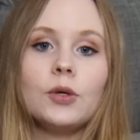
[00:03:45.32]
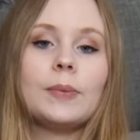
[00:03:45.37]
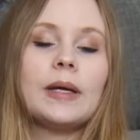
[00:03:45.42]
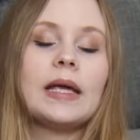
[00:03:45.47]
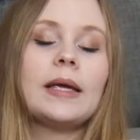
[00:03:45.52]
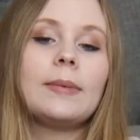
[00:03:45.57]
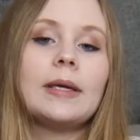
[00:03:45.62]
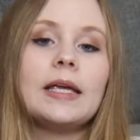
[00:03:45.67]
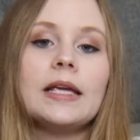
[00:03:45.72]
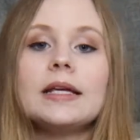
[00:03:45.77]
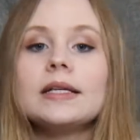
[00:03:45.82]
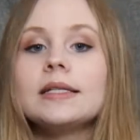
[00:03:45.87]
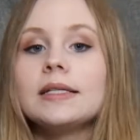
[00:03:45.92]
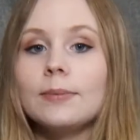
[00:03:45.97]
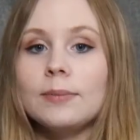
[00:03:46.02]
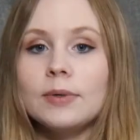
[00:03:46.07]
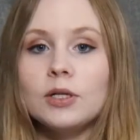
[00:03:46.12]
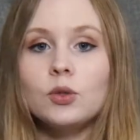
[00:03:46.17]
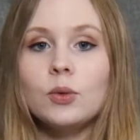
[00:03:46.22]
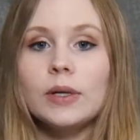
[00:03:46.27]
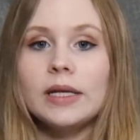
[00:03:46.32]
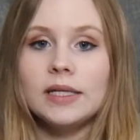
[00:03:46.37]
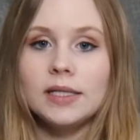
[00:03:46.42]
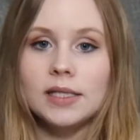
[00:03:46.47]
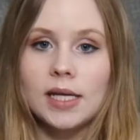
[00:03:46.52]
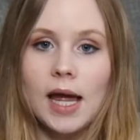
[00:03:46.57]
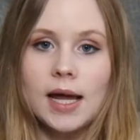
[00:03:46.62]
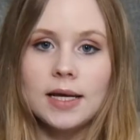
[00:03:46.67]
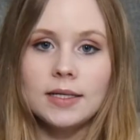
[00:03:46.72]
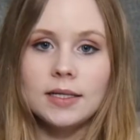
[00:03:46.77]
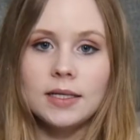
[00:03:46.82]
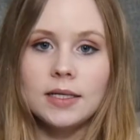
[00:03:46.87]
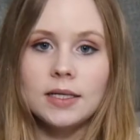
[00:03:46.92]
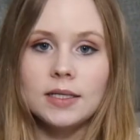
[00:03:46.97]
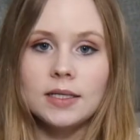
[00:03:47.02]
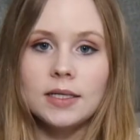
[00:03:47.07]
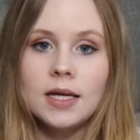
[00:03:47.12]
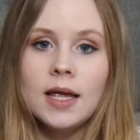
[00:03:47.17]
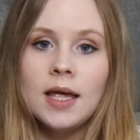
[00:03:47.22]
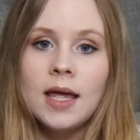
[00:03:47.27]
baby is in between
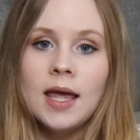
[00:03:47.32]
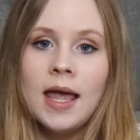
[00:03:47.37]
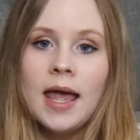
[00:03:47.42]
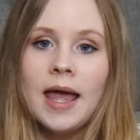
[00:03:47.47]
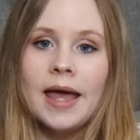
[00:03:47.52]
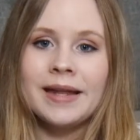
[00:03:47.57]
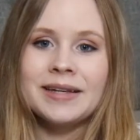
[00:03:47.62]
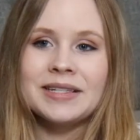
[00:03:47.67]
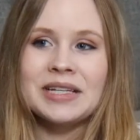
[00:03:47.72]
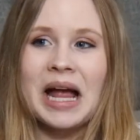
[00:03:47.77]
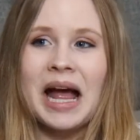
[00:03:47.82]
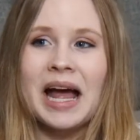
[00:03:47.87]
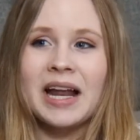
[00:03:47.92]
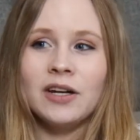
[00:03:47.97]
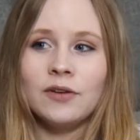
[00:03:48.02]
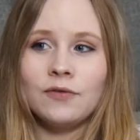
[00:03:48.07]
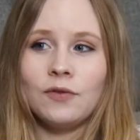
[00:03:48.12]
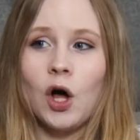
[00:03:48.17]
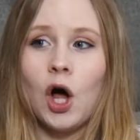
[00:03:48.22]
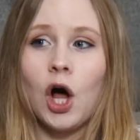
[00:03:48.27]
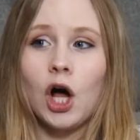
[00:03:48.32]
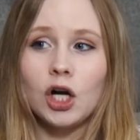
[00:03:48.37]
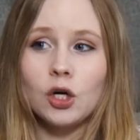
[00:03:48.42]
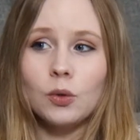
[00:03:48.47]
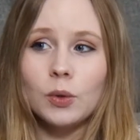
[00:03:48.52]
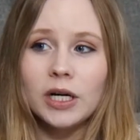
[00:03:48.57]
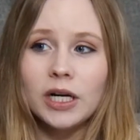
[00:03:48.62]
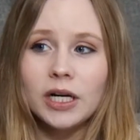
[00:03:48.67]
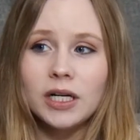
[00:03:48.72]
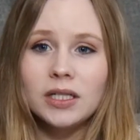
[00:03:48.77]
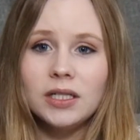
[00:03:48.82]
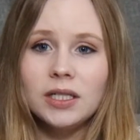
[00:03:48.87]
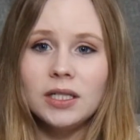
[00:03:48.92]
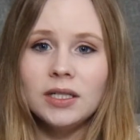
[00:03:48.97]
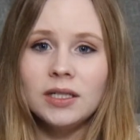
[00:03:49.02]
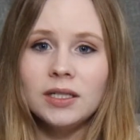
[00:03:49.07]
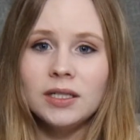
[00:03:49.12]
sizes and it's kind of awkward.